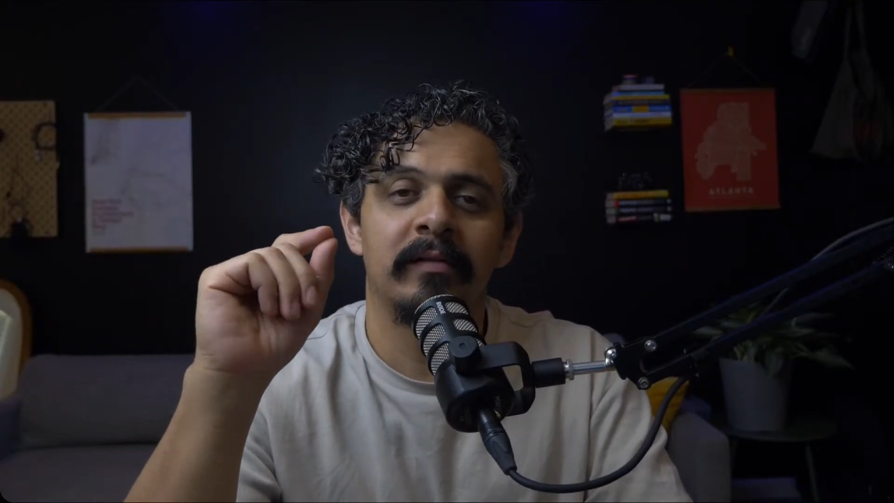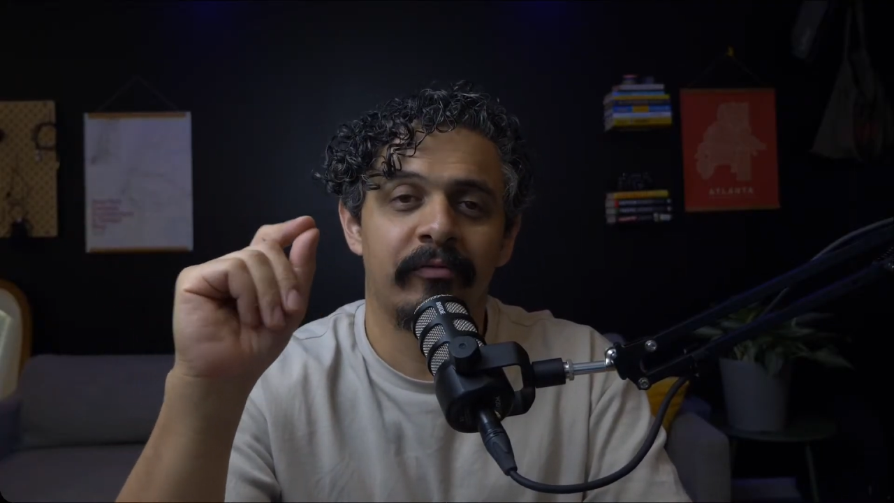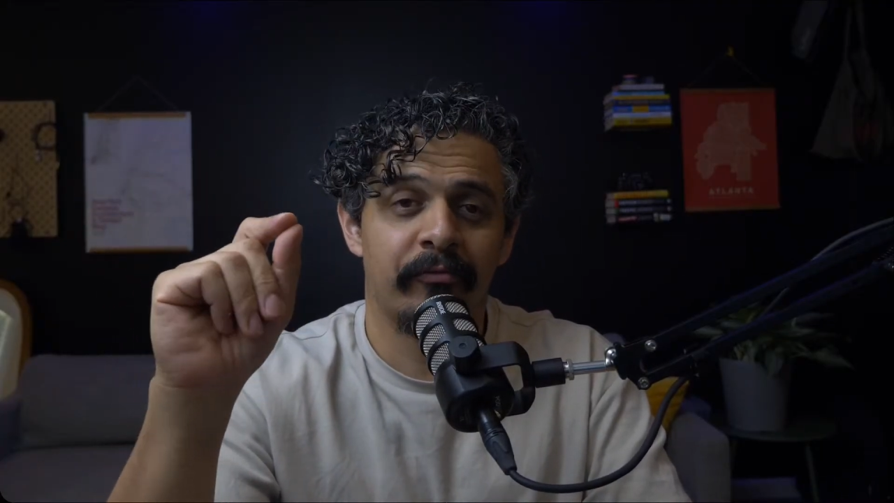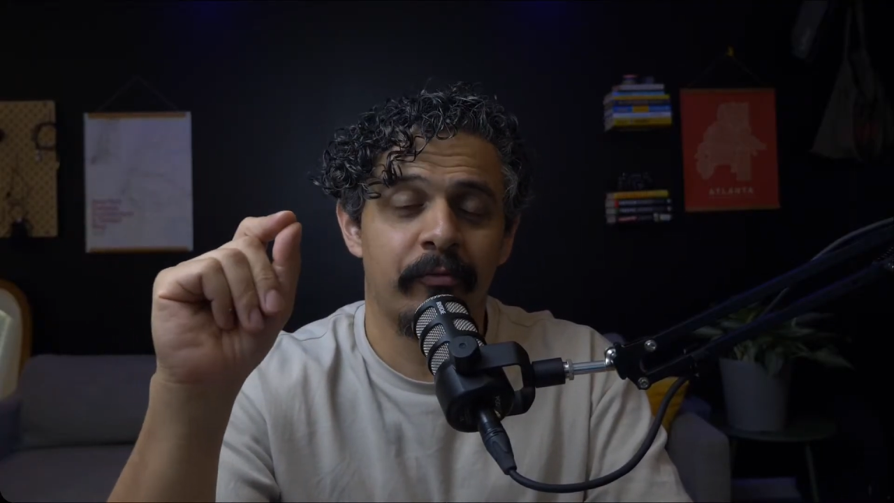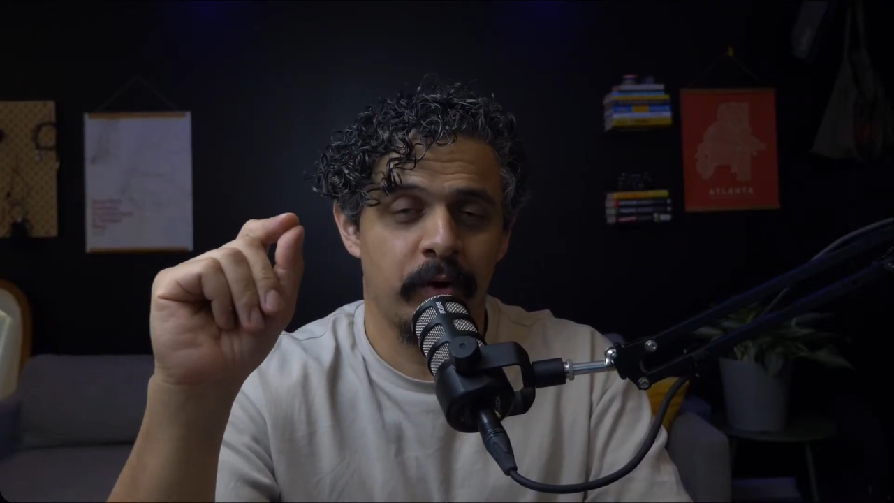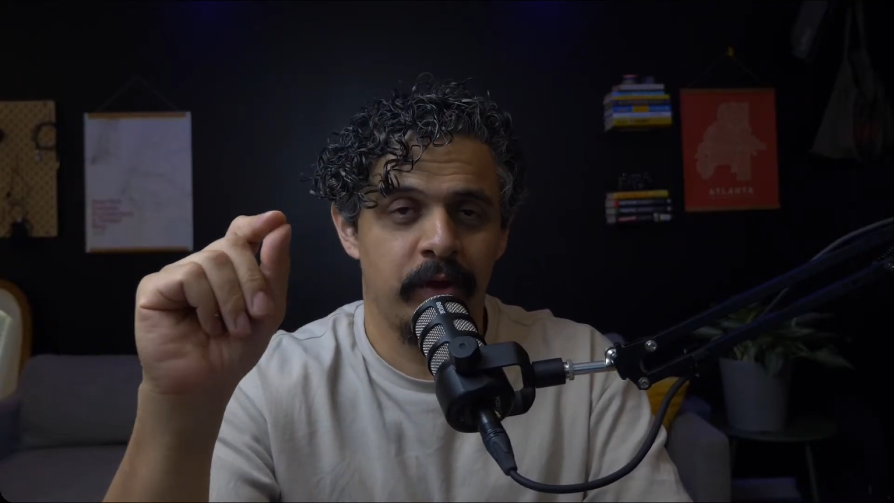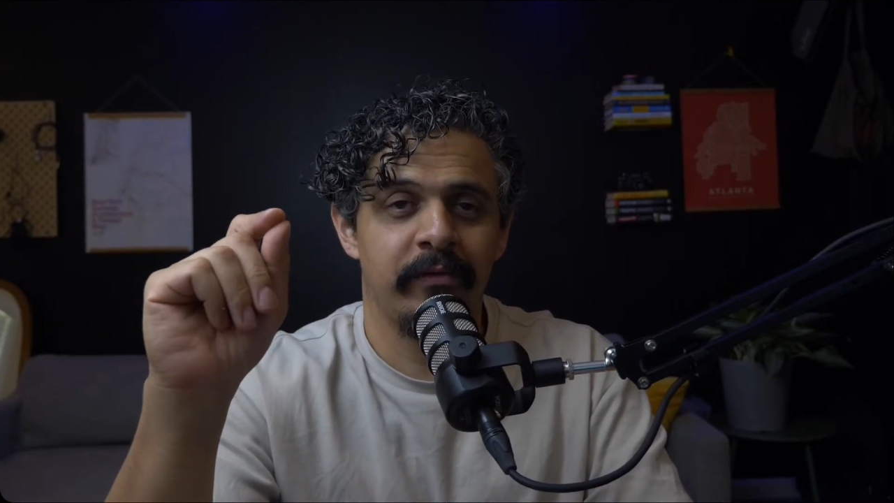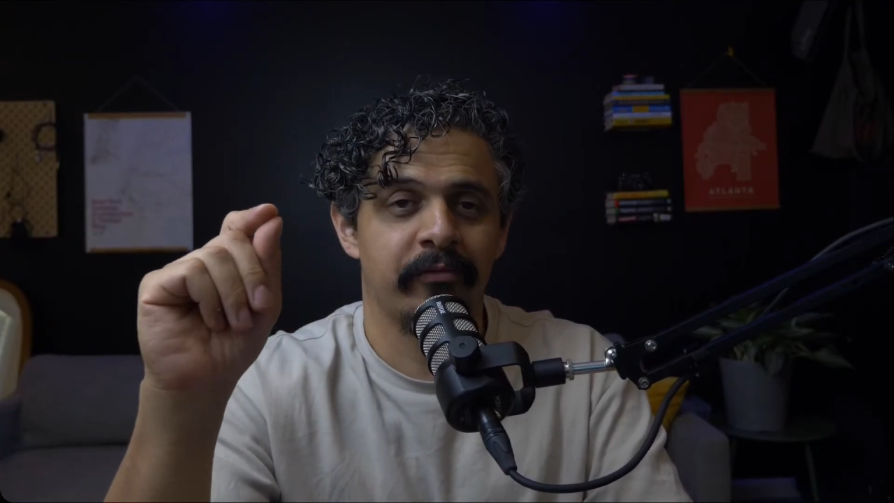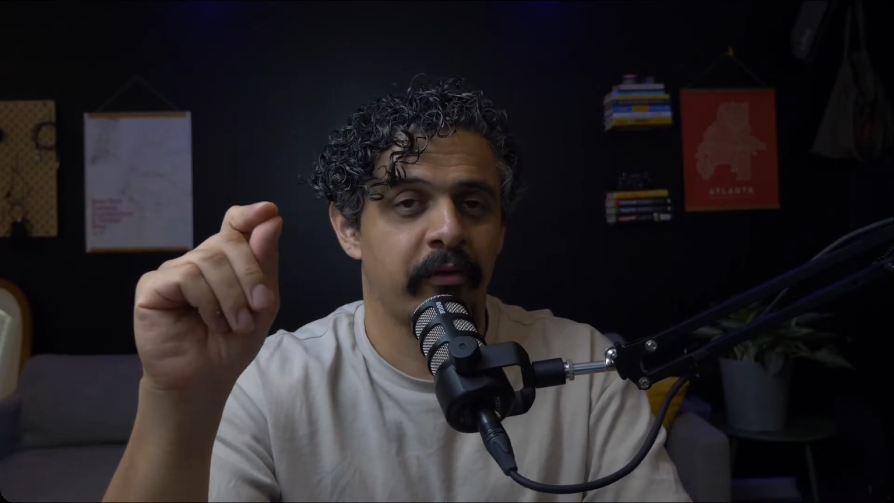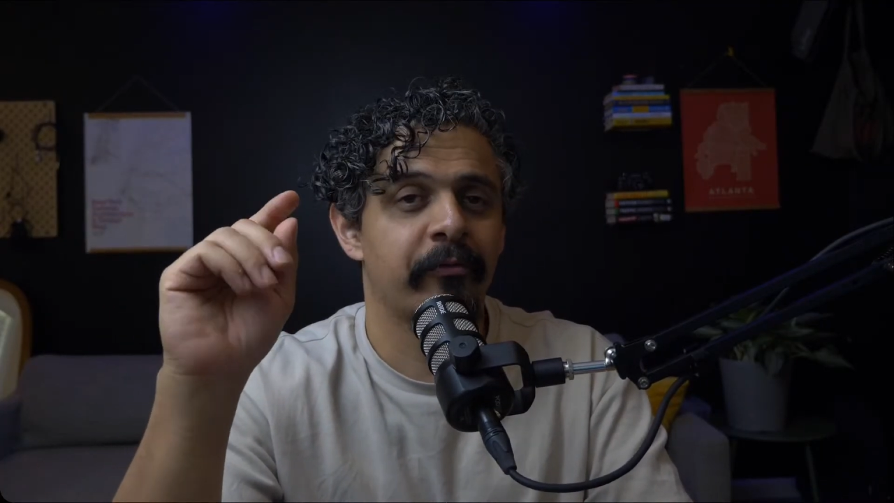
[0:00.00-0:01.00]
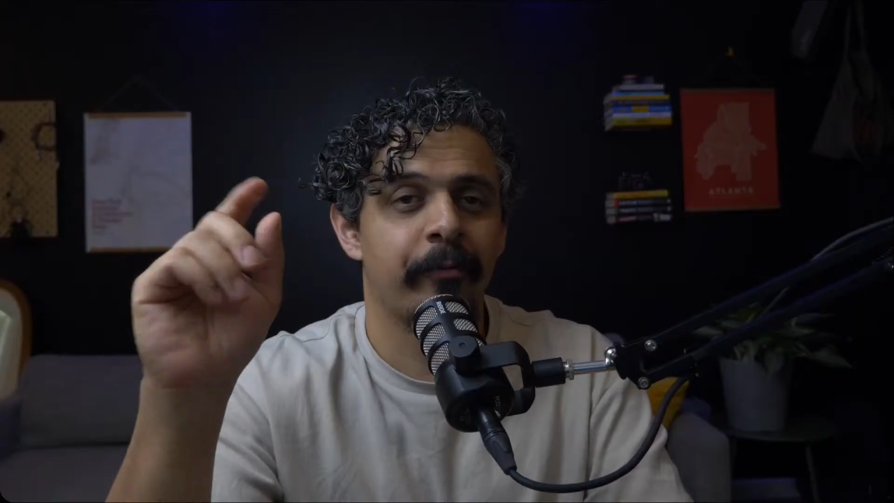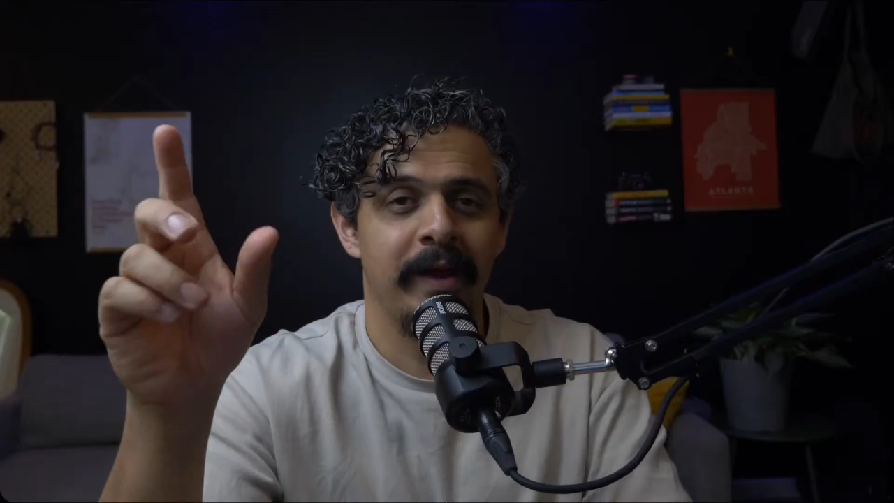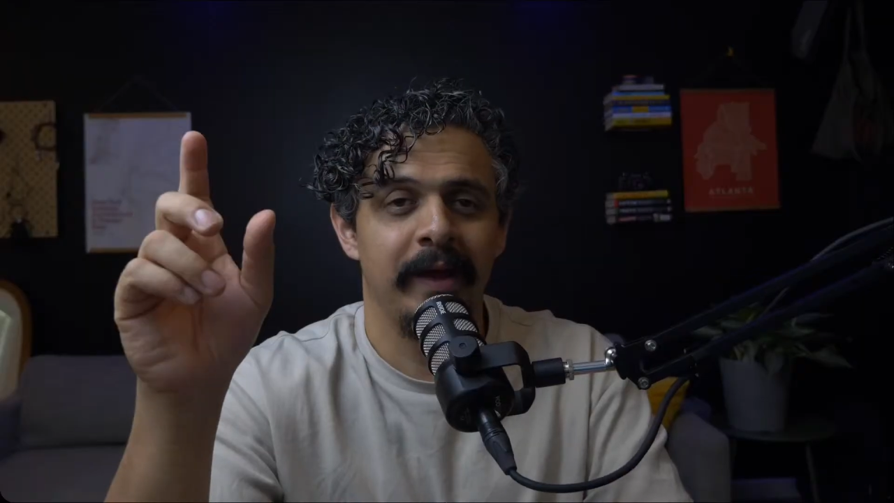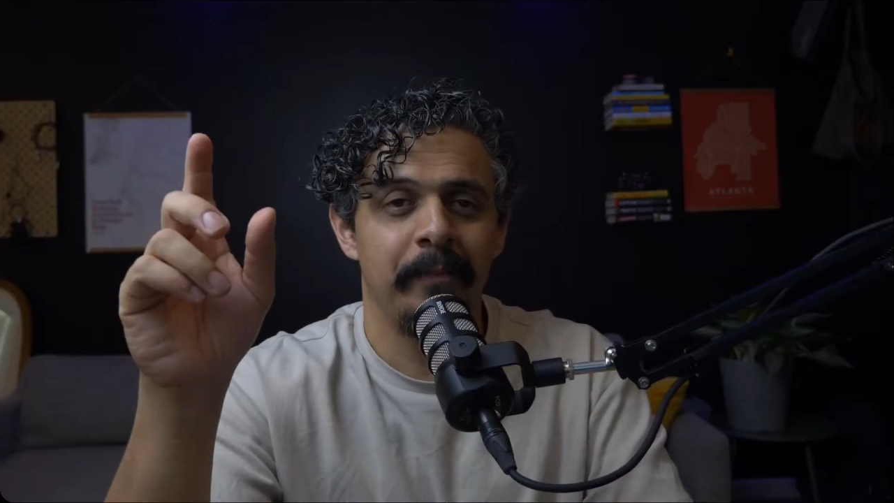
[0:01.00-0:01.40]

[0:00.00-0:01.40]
for you for free.